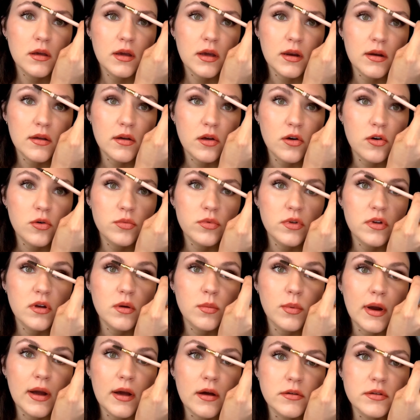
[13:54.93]
kind of comb through your
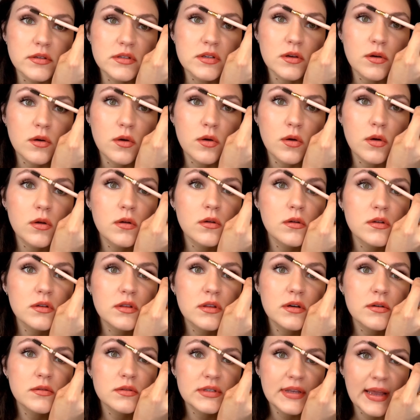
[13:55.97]
brows, hold
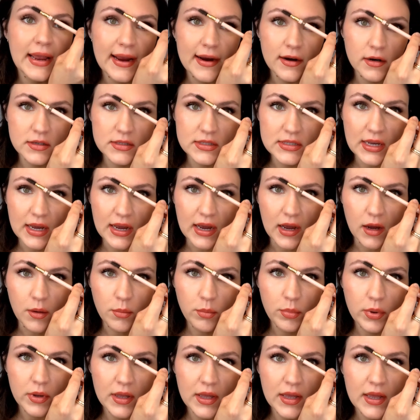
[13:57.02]
those hairs up
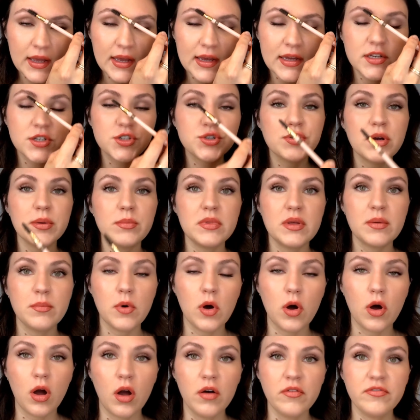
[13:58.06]
and trim them
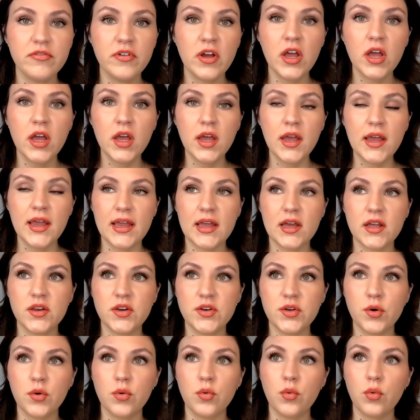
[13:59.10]
off.
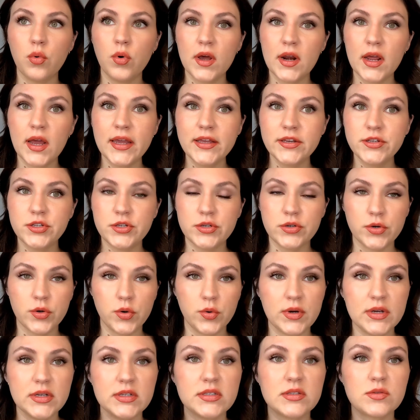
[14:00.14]
And what I
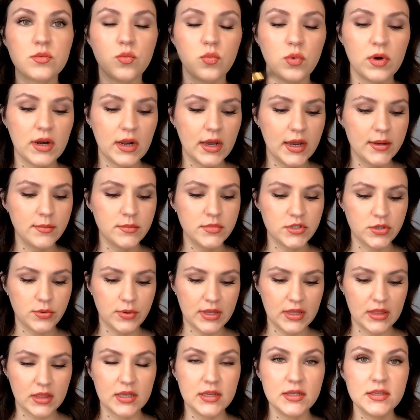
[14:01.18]
do is when I'm
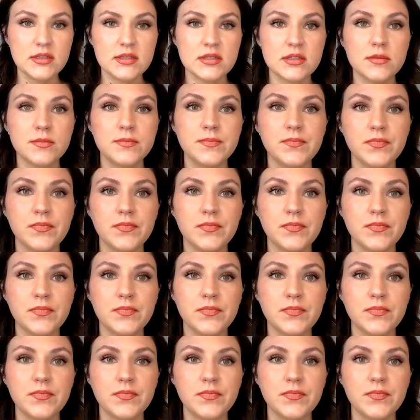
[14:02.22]
doing this,